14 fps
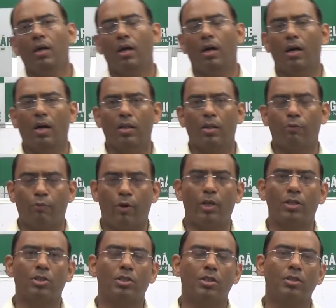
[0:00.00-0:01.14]
the
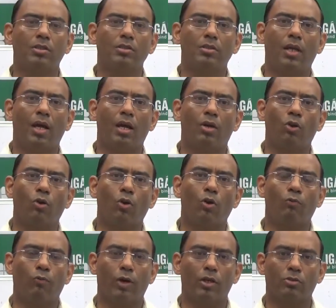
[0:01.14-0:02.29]
first is that you're
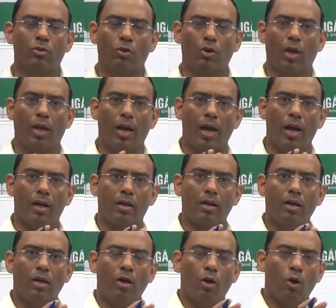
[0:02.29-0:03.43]
first looking at
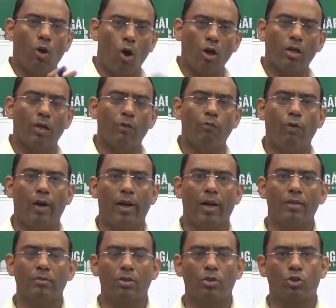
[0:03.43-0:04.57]
long-term
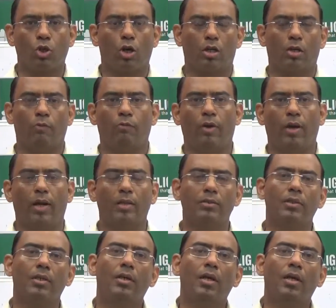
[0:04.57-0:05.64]
finance and short-term finance.